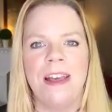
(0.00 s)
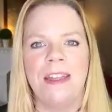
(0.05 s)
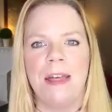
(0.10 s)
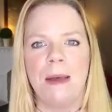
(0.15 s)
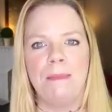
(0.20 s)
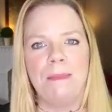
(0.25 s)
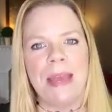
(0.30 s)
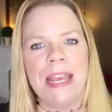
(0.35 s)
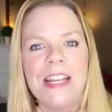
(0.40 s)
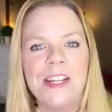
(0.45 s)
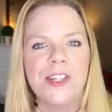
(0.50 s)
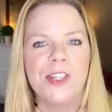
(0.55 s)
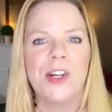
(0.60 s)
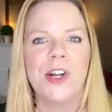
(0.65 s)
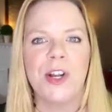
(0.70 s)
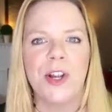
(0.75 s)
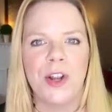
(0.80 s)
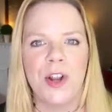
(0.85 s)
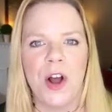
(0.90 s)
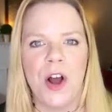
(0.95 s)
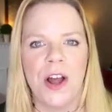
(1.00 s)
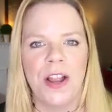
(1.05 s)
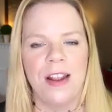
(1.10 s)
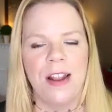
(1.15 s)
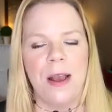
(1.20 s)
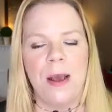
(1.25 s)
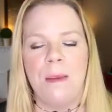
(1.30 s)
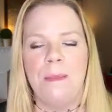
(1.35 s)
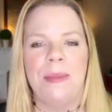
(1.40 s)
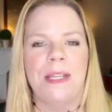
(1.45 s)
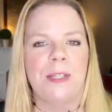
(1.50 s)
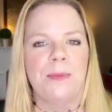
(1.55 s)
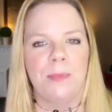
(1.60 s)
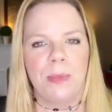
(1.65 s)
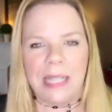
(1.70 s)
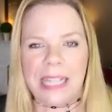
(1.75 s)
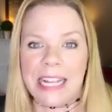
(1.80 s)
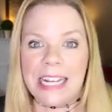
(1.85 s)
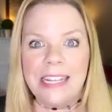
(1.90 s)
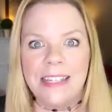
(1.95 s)
that makes sure you're not
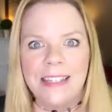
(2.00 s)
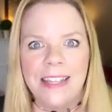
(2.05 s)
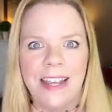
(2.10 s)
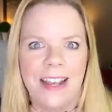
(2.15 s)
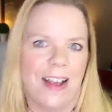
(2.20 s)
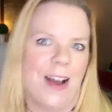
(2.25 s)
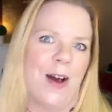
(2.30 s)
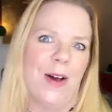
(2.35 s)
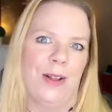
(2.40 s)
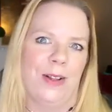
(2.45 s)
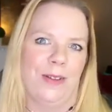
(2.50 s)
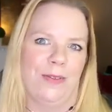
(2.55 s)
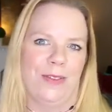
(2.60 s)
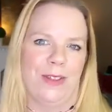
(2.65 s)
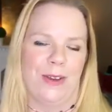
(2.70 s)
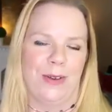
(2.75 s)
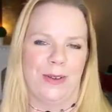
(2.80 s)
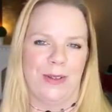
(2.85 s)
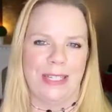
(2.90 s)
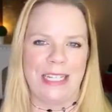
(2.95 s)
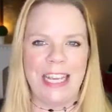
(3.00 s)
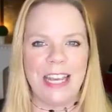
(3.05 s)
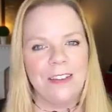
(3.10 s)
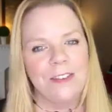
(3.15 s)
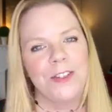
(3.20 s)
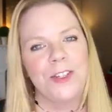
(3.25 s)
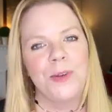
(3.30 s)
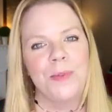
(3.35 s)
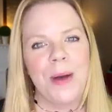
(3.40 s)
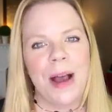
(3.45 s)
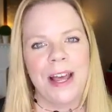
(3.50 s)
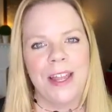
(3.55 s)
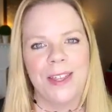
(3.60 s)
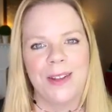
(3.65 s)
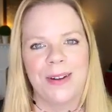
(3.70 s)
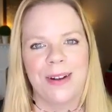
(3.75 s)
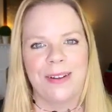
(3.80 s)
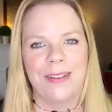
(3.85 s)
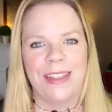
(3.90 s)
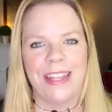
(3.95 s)
misplacing all of those gifts you buy
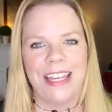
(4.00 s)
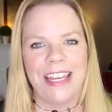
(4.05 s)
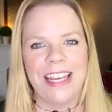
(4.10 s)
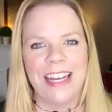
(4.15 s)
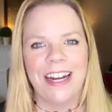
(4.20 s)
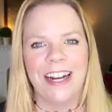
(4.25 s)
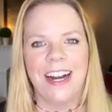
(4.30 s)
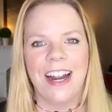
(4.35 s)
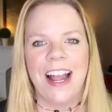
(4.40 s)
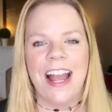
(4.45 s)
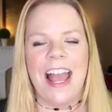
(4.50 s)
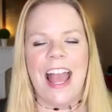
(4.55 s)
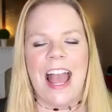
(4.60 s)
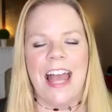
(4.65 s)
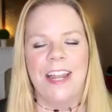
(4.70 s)
throughout the year,